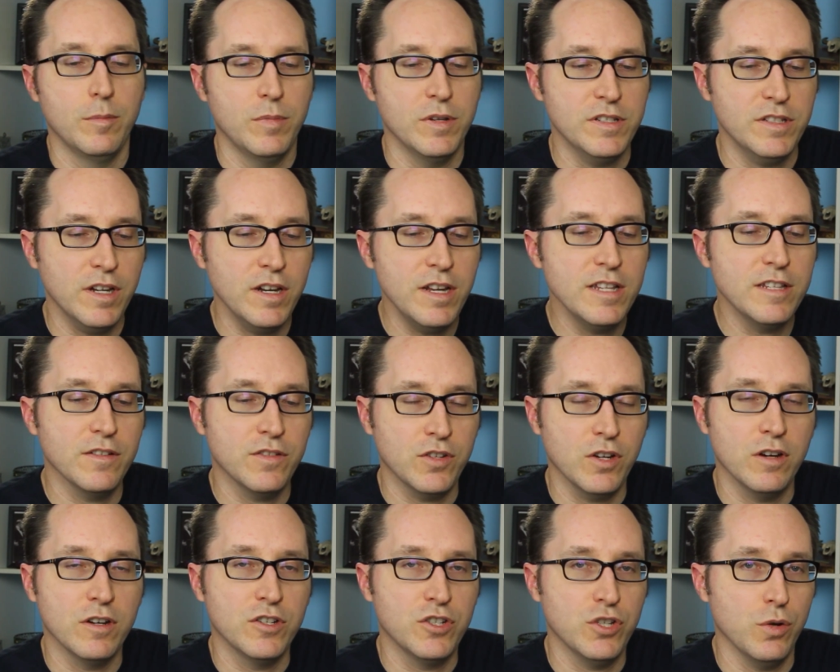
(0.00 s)
But studies have
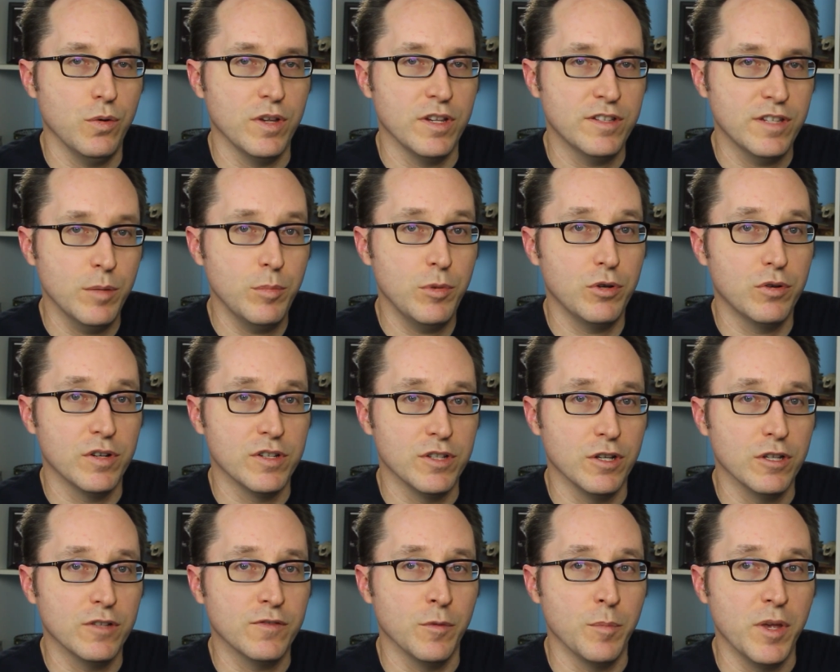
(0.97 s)
started showing similar
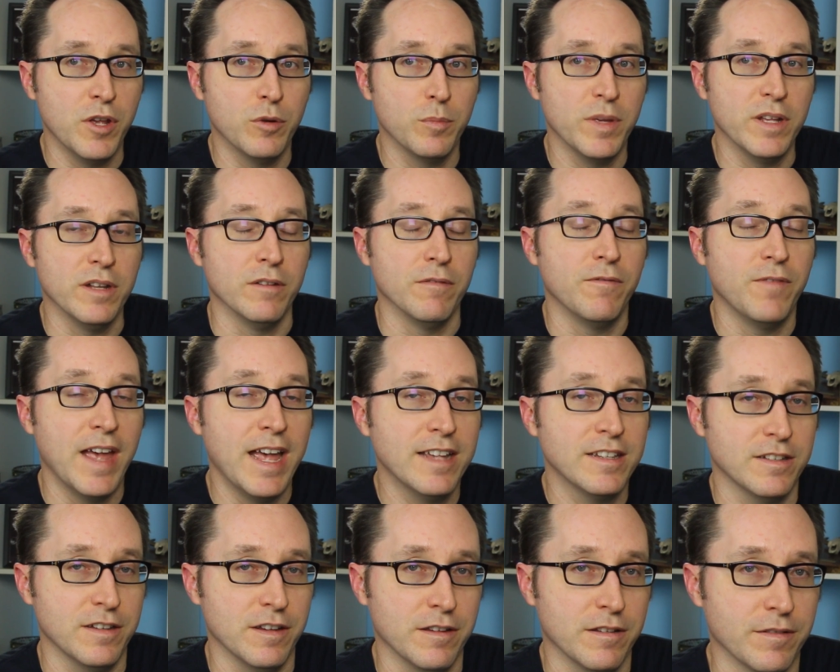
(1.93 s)
results from intermittent
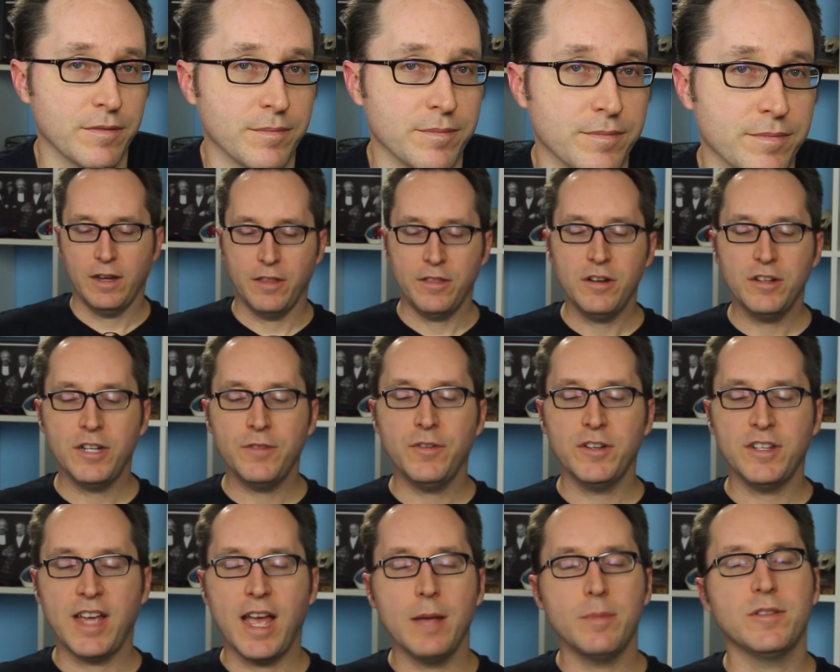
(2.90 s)
fasting. Now, there are
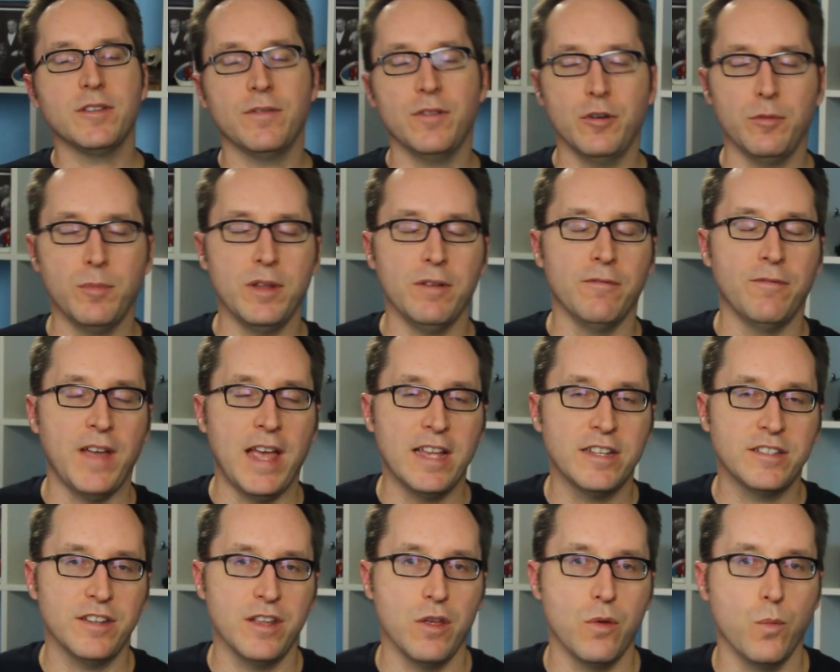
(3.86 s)
different types of intermittent
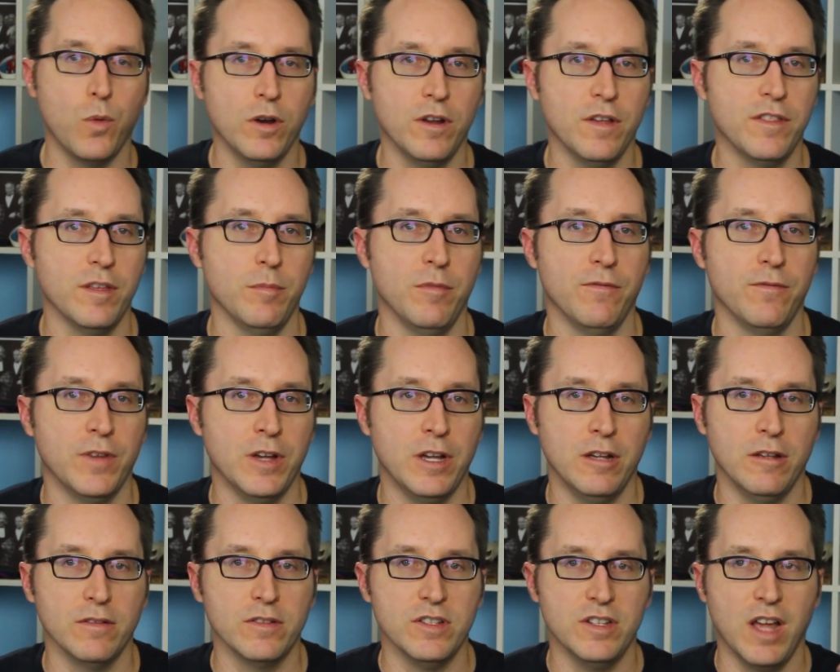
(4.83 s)
fasting. One of them
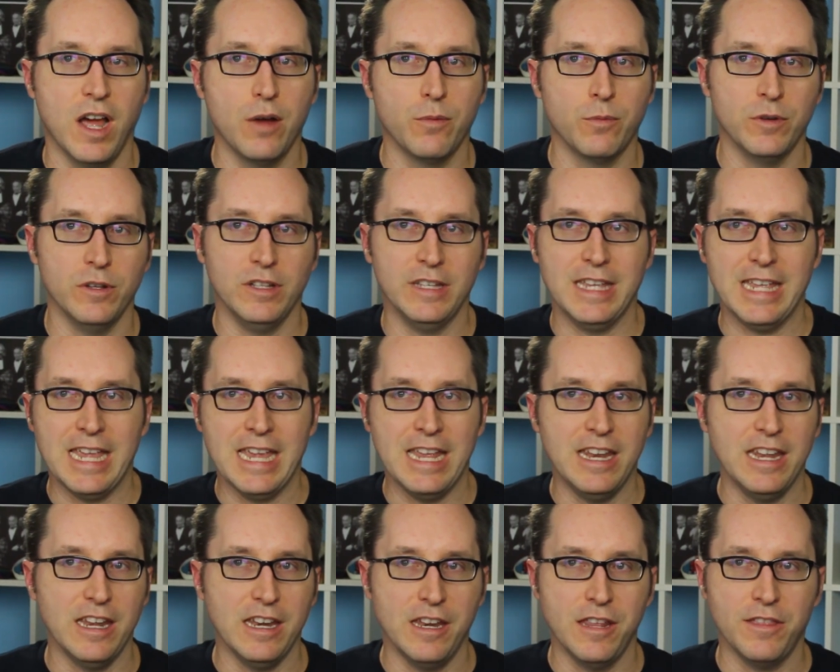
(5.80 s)
involves not really
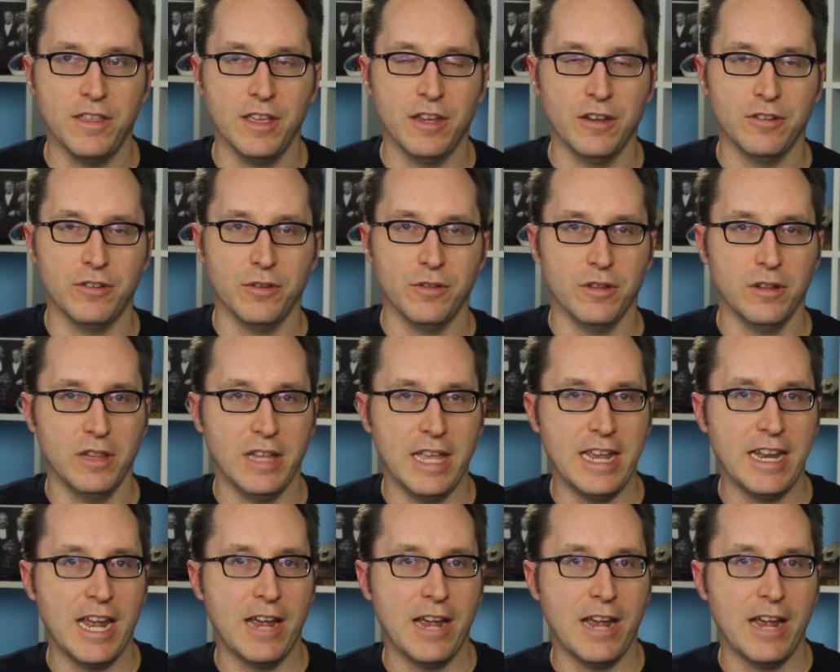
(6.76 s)
eating anything until the late